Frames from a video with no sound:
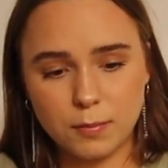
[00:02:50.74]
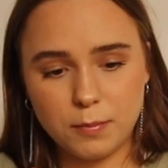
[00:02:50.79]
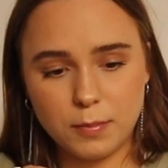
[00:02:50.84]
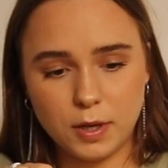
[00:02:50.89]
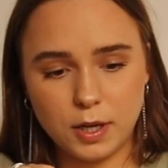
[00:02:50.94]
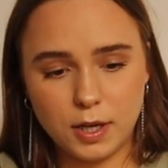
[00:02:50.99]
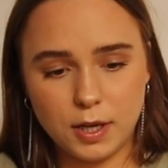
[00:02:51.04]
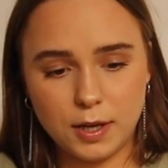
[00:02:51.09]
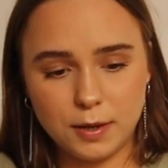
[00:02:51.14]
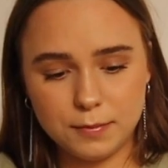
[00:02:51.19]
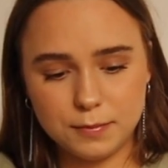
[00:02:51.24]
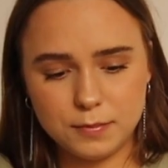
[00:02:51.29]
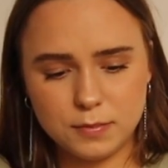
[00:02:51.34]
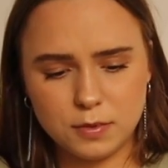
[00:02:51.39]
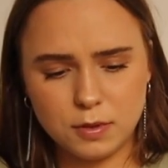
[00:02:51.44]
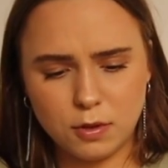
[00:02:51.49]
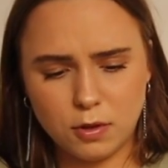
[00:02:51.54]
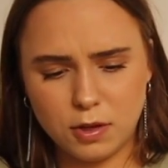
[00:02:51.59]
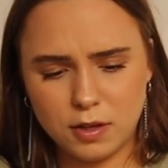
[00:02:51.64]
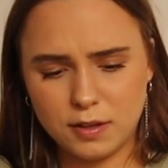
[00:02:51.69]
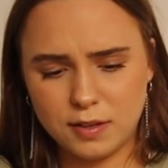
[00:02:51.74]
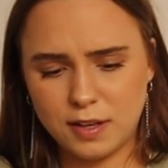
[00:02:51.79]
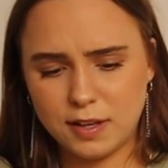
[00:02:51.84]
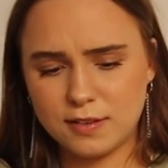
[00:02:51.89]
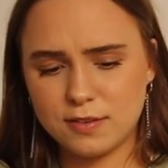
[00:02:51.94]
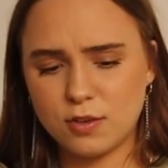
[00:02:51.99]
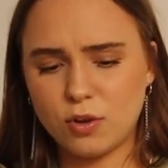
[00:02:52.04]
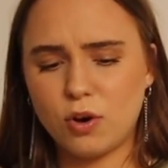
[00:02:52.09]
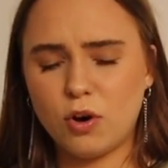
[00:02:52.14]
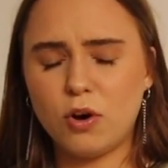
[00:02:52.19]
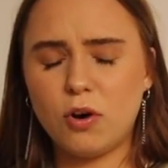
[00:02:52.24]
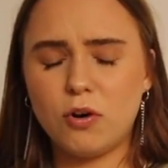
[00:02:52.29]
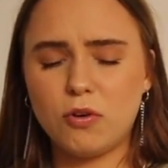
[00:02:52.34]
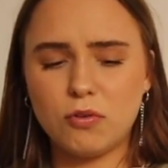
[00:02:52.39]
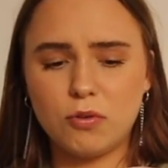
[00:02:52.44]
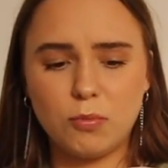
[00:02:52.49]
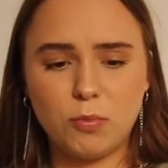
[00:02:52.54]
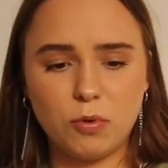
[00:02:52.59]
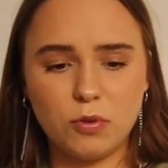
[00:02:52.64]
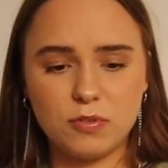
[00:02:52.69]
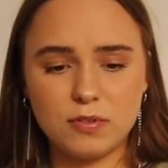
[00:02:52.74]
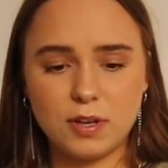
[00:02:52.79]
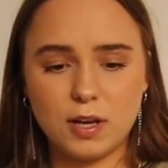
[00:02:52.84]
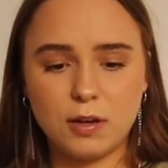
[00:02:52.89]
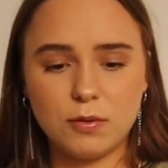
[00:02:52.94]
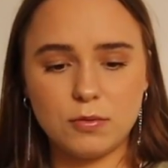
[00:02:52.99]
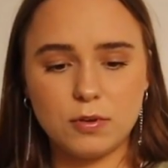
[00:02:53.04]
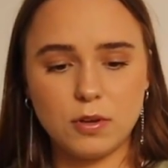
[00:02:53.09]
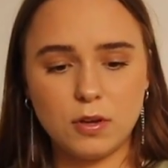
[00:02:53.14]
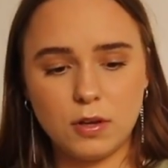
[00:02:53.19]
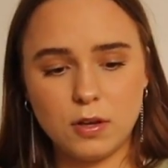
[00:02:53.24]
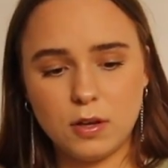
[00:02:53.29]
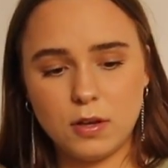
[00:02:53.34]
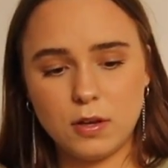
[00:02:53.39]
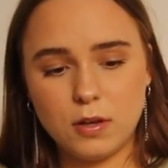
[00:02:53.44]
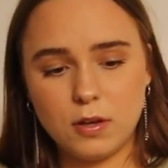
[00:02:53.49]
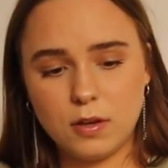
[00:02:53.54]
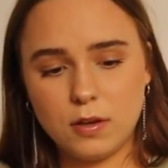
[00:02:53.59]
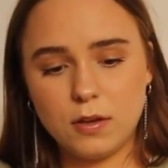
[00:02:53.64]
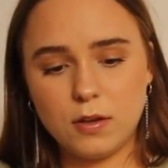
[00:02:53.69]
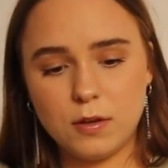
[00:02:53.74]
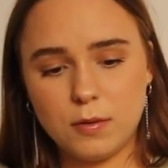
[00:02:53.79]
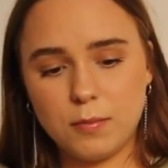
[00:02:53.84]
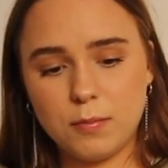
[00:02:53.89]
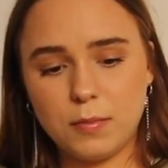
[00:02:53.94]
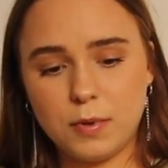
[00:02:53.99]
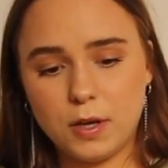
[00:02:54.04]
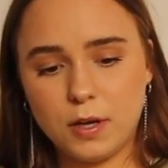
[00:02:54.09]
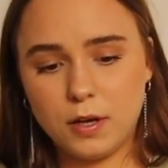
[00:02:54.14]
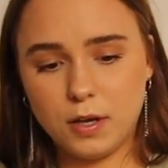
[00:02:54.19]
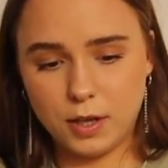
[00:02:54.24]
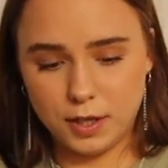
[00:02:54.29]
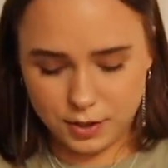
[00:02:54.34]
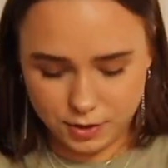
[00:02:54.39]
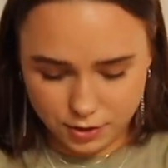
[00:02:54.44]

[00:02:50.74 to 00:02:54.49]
but horrible sound. But I